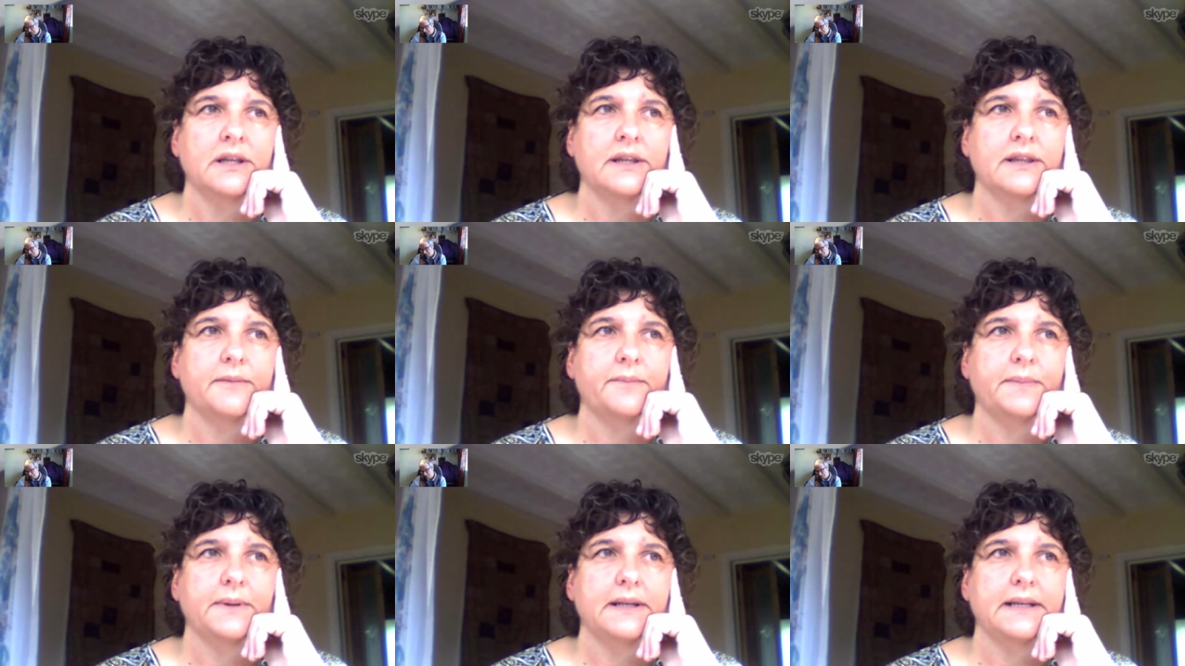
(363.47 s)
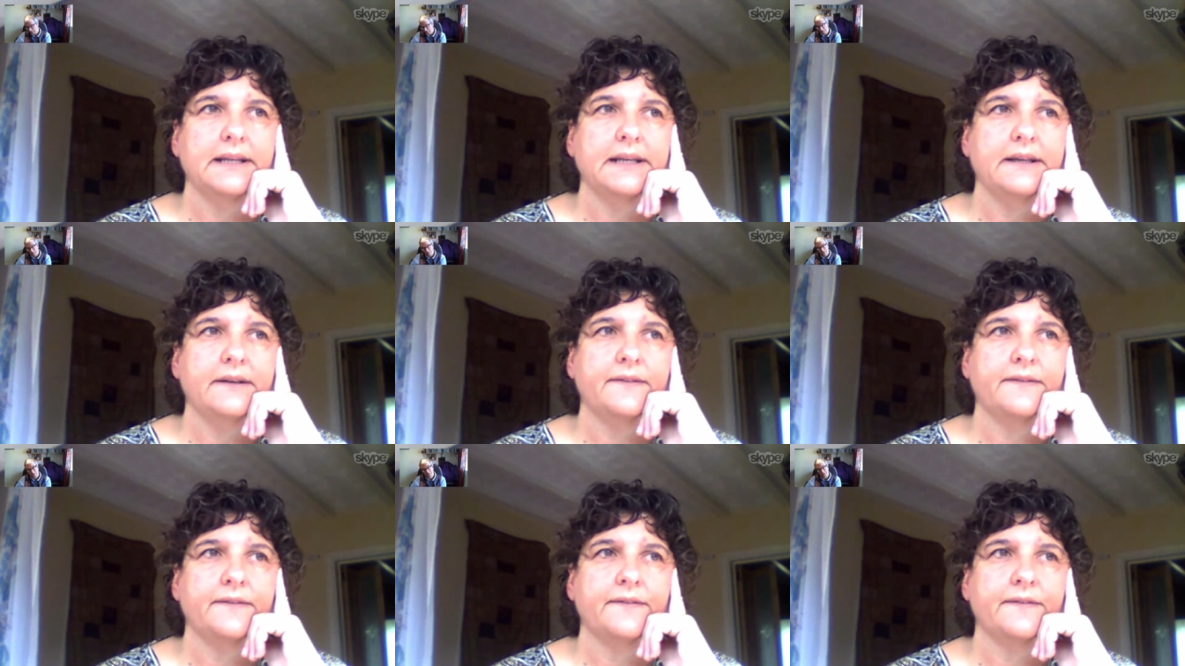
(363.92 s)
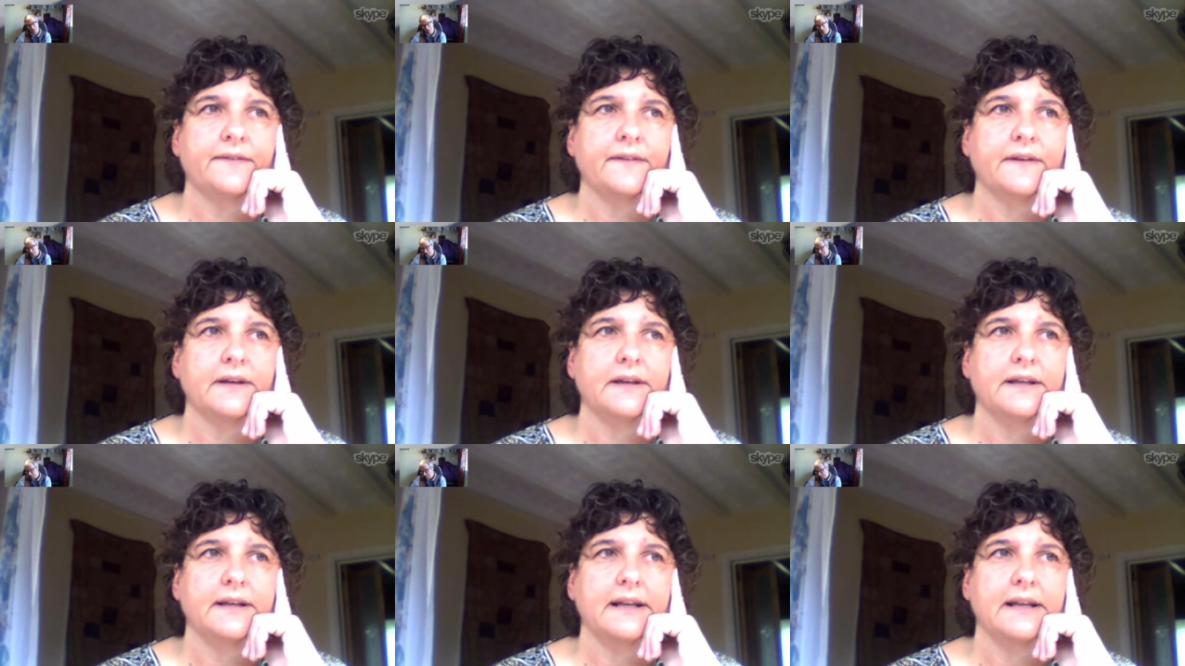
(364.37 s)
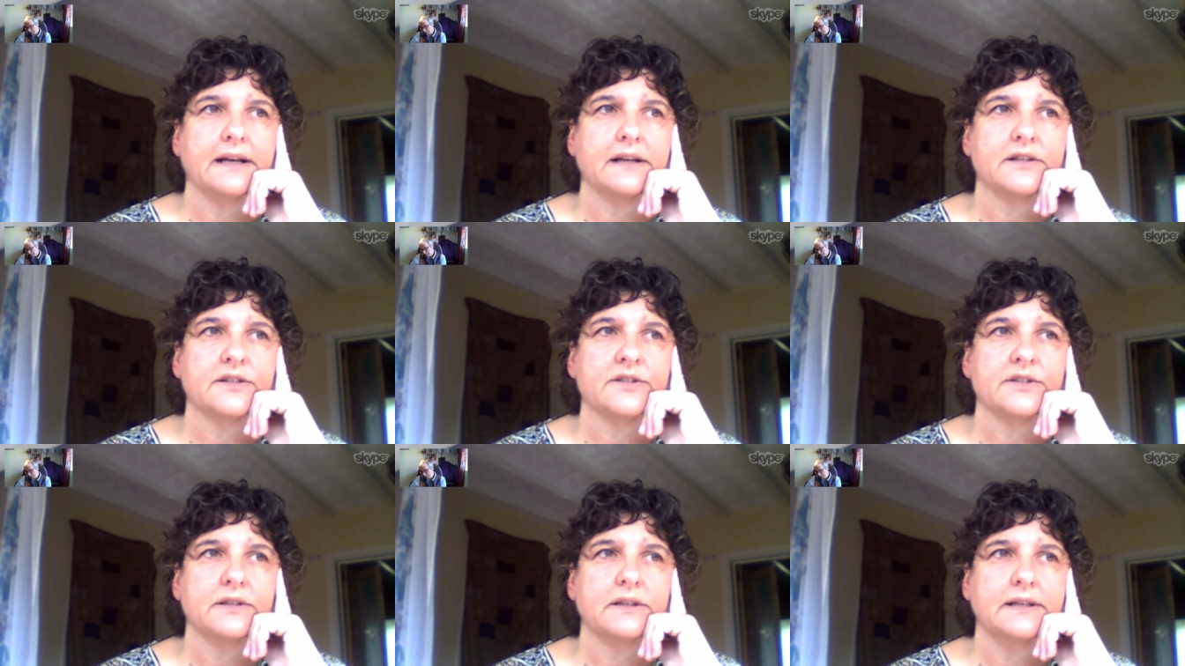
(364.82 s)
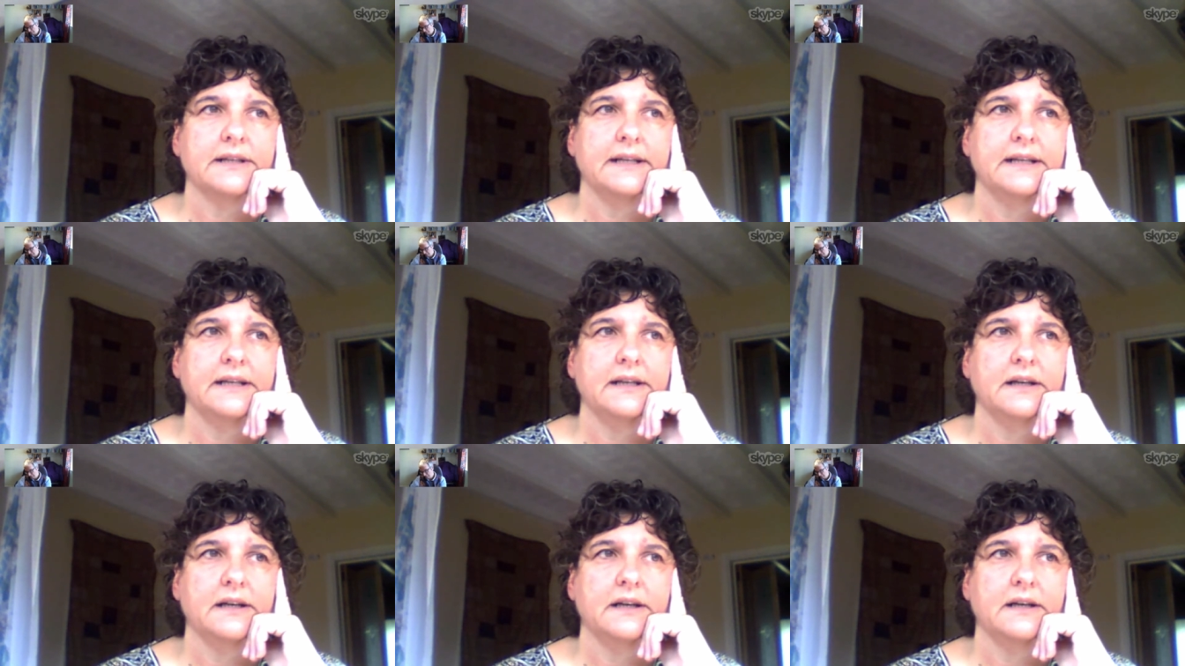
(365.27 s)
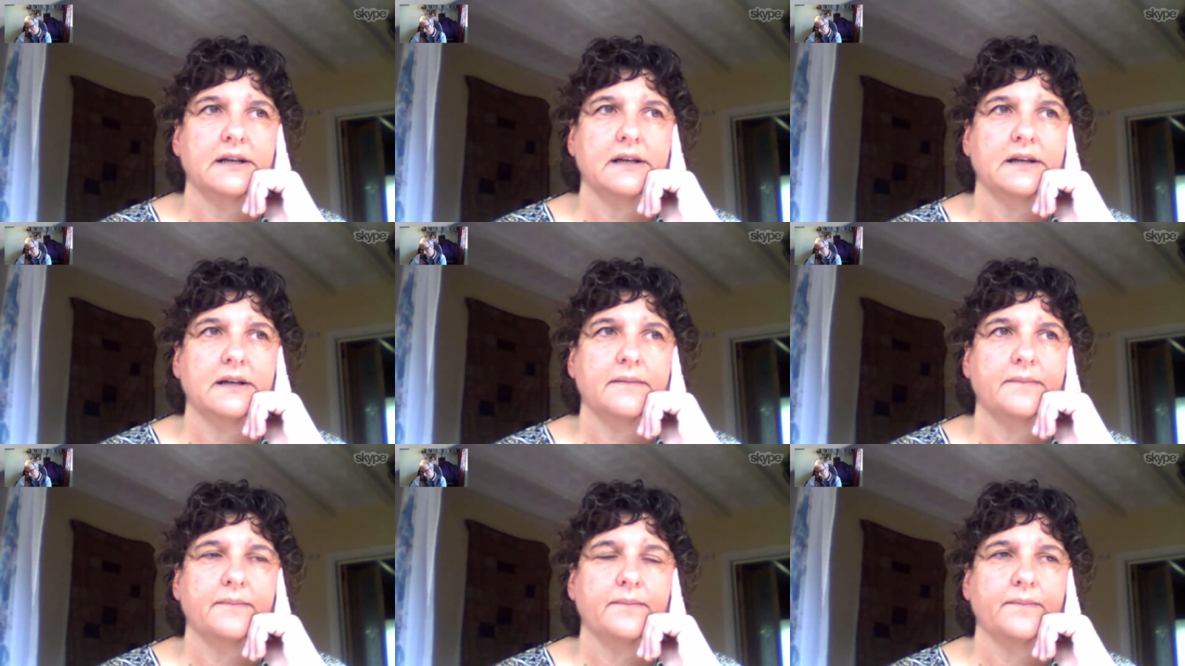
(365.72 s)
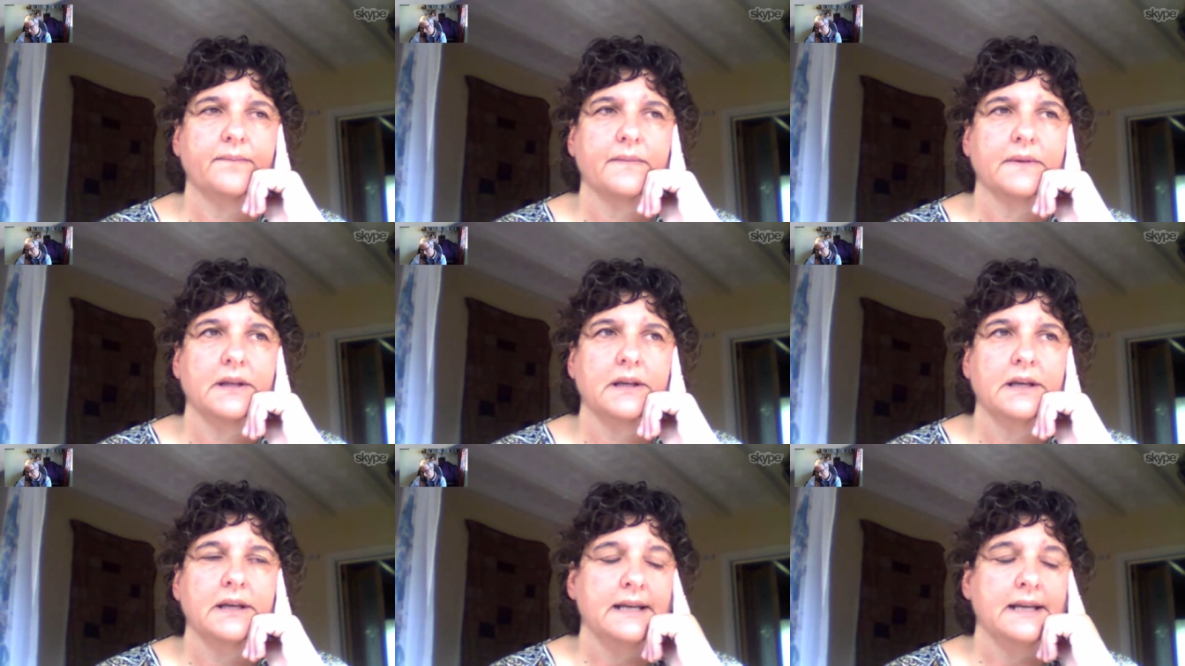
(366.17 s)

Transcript: the belief in actually um,